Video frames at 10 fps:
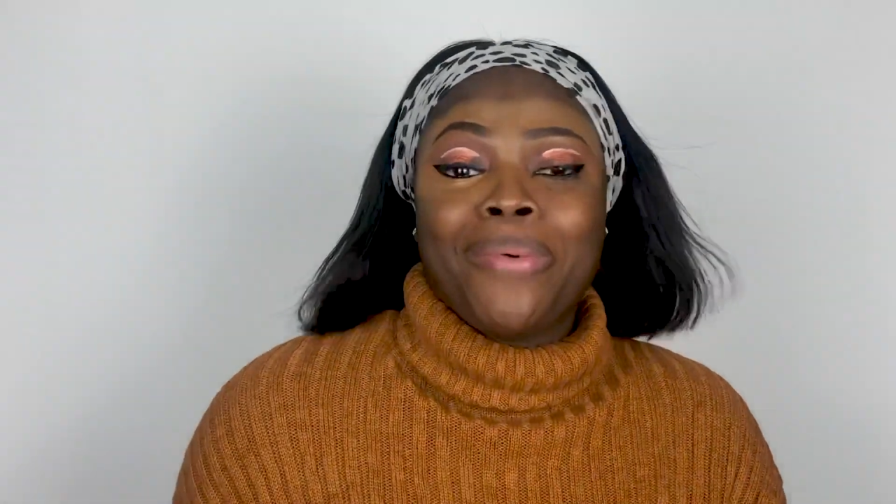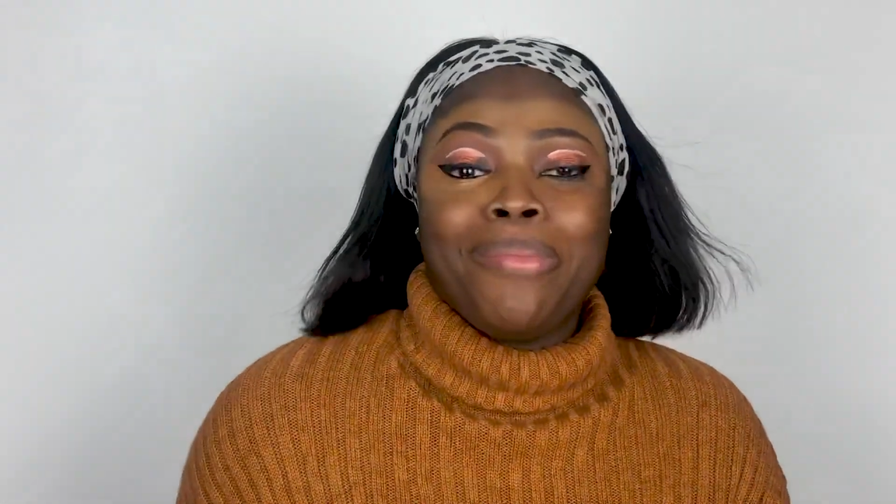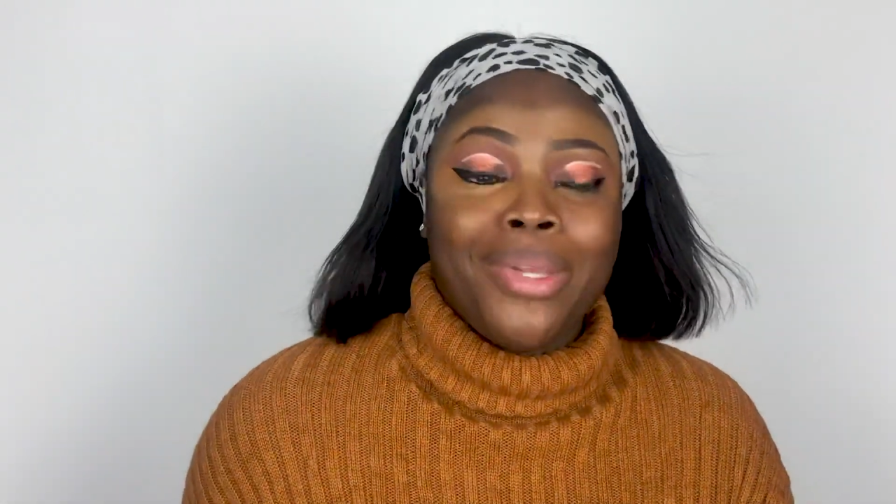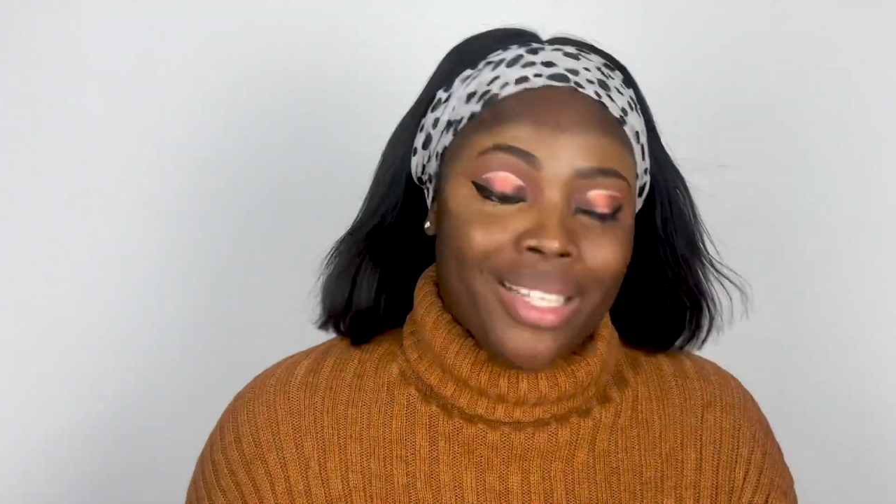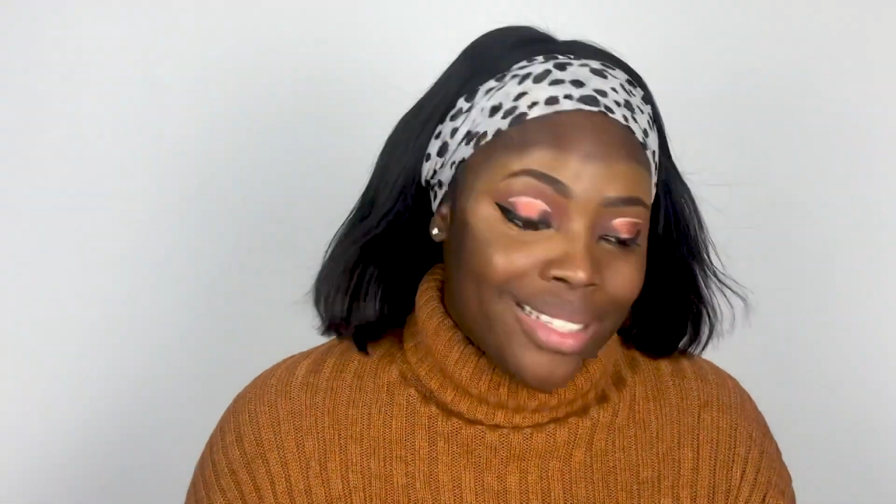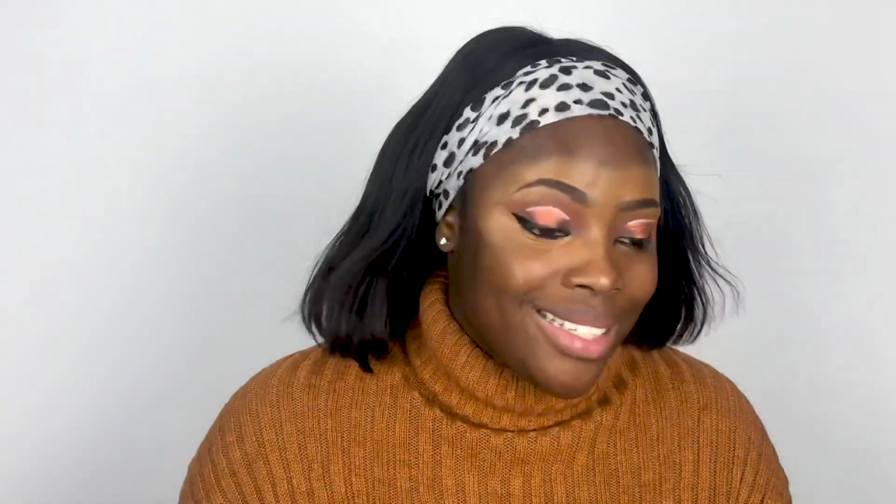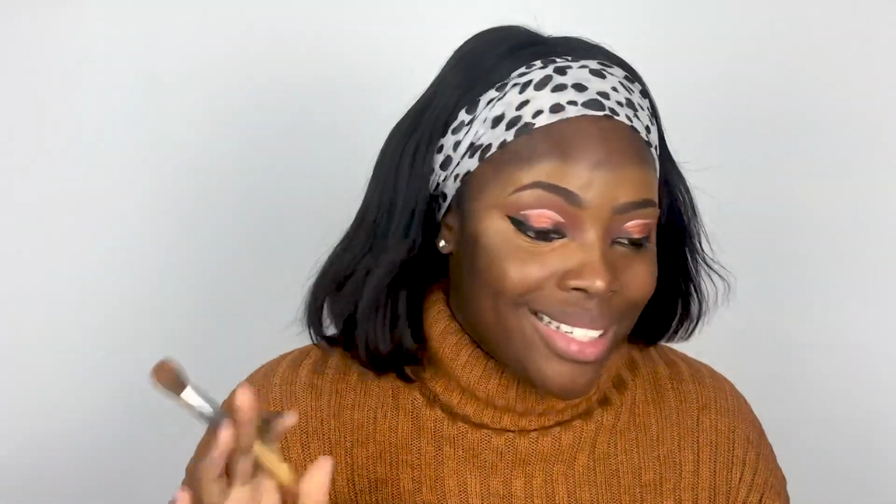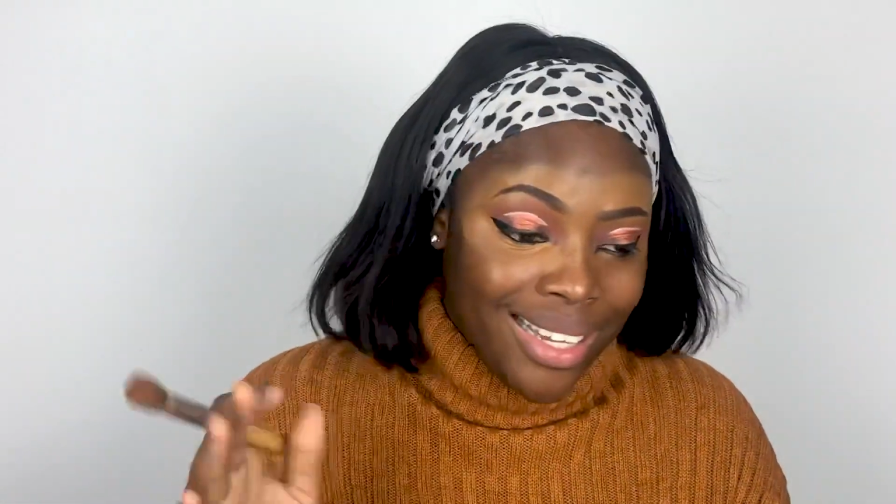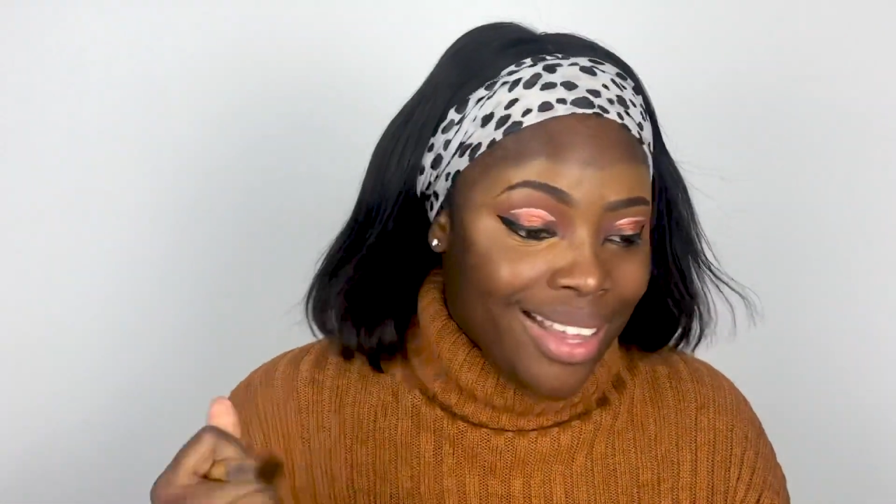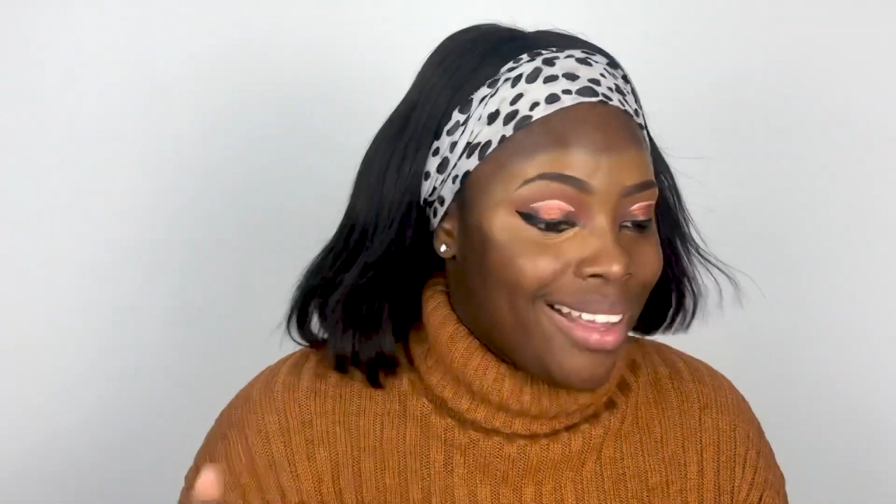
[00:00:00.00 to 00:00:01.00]
mate,
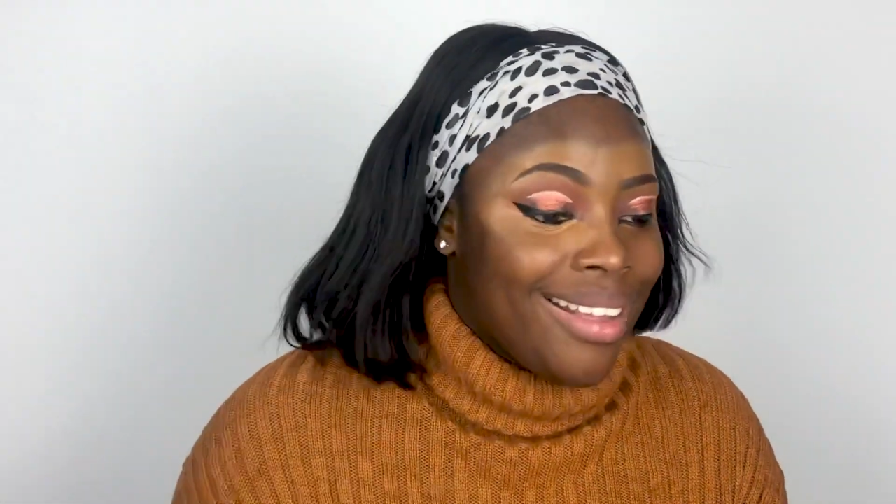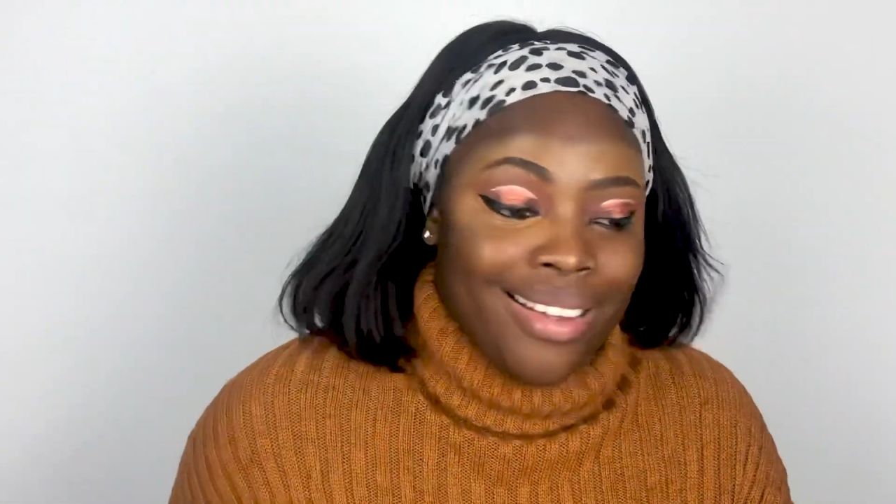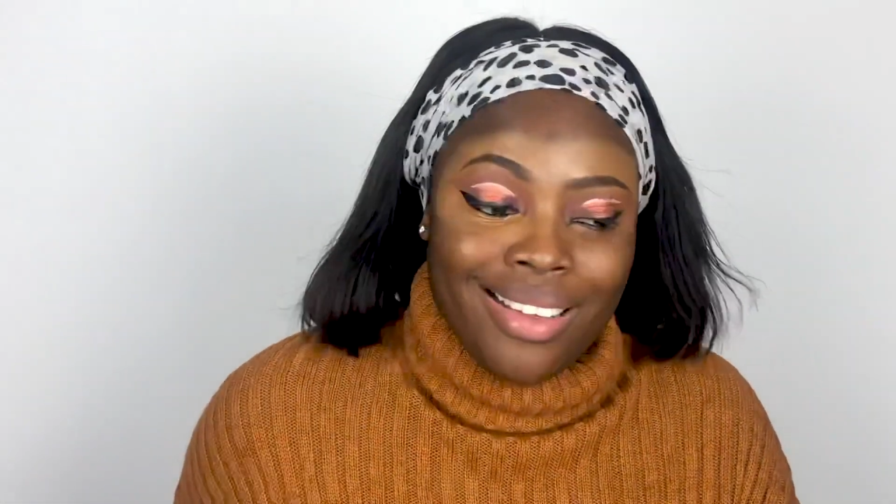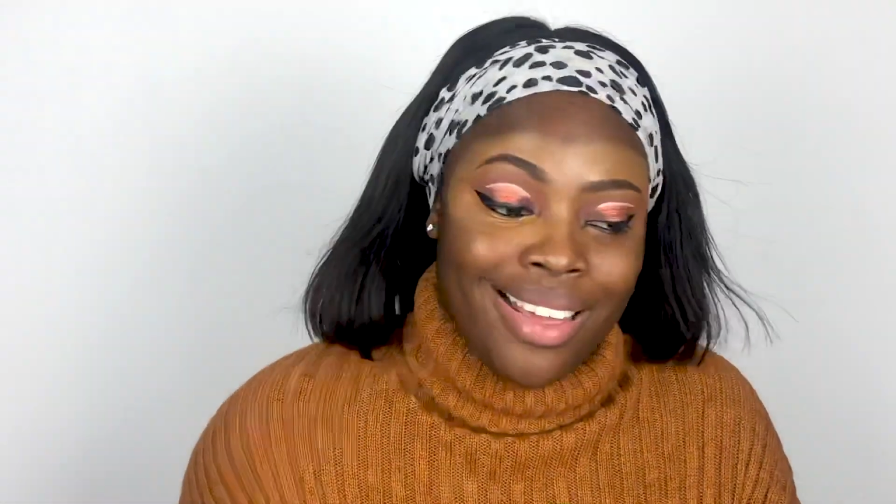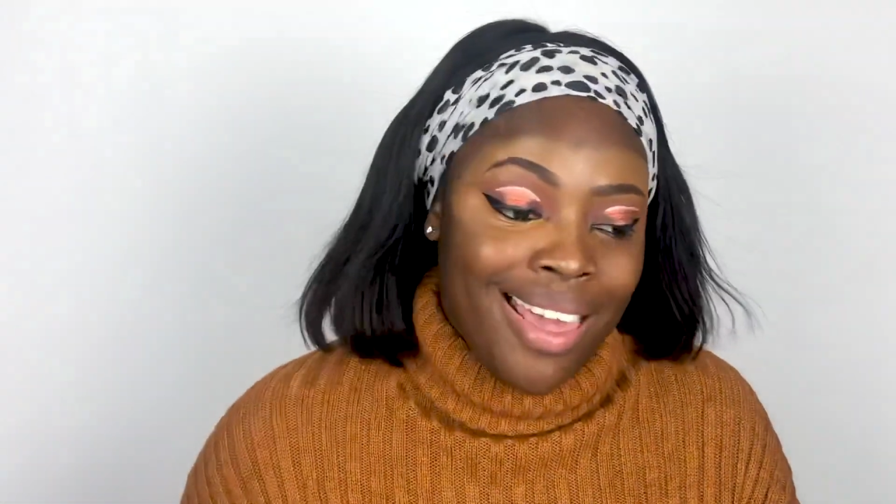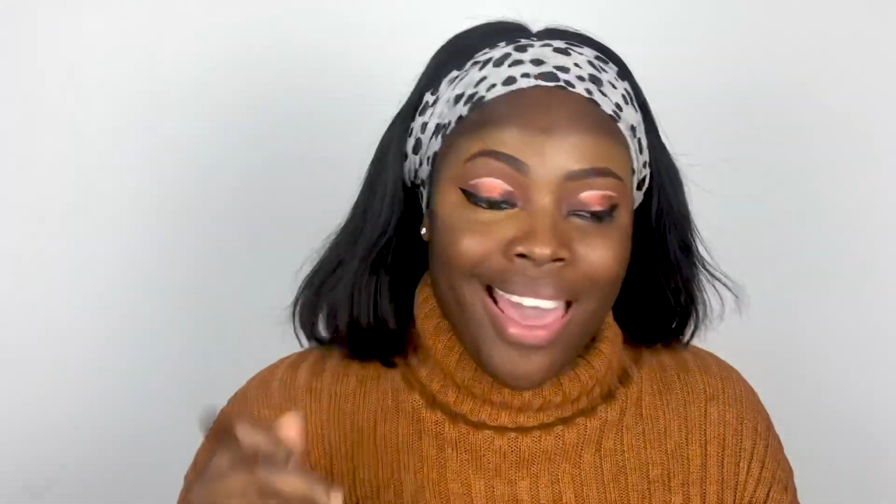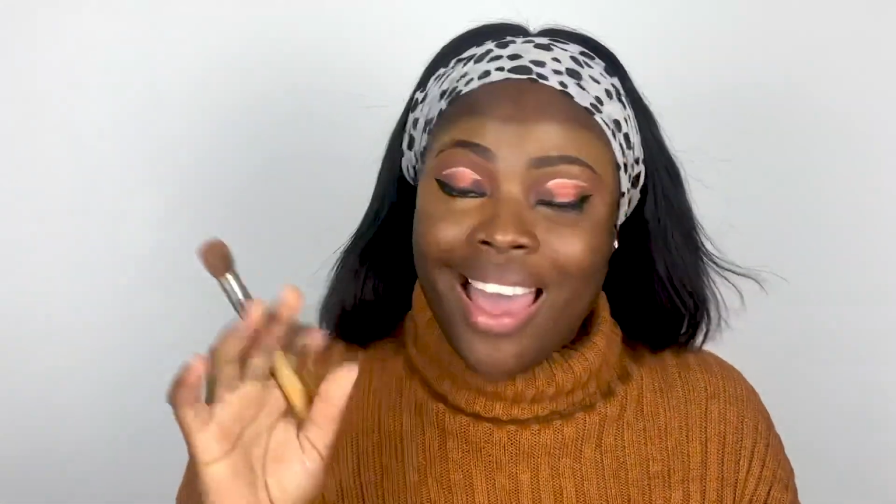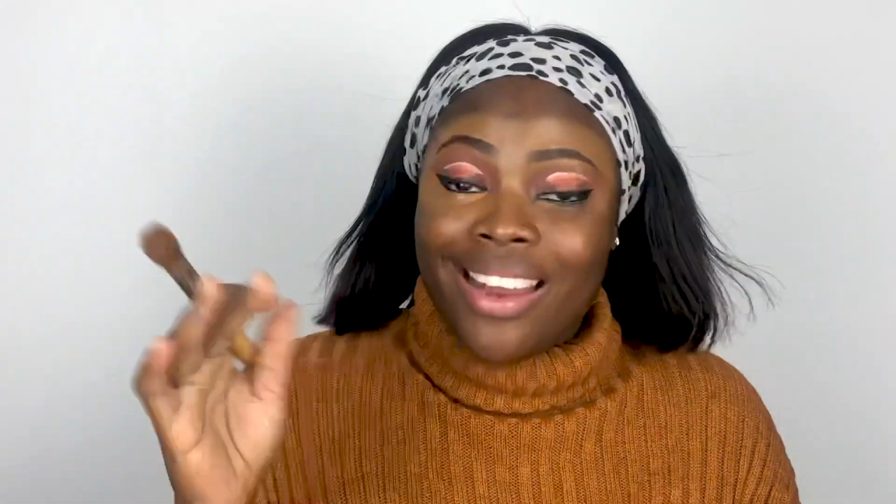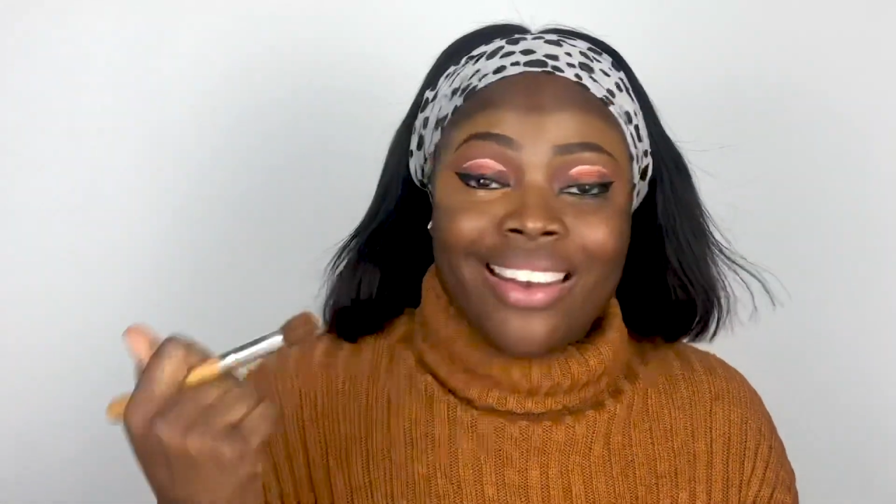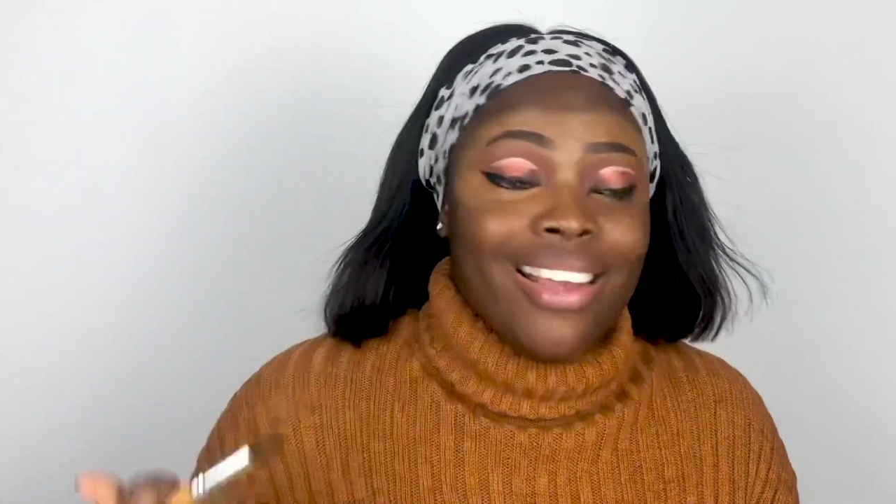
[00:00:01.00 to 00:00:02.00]

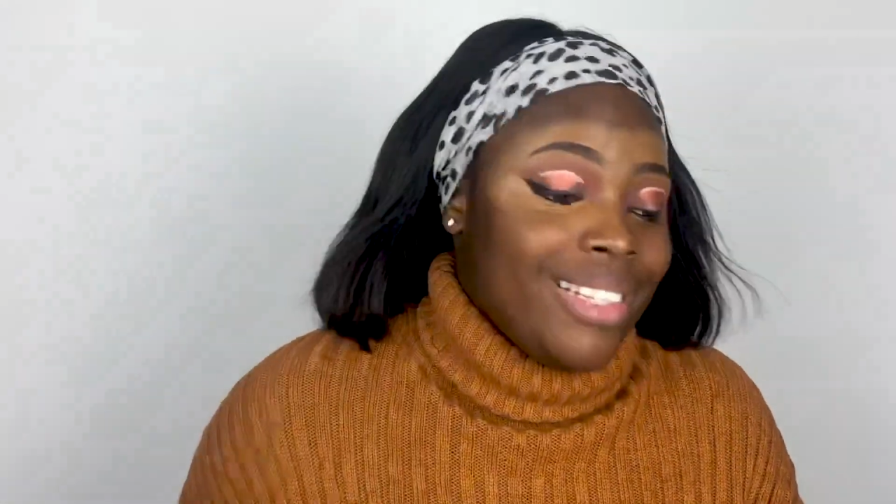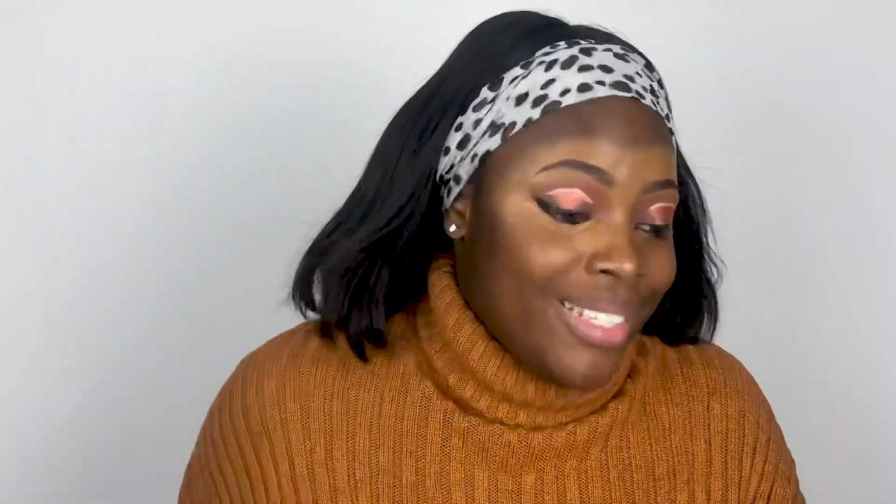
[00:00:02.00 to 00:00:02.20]
not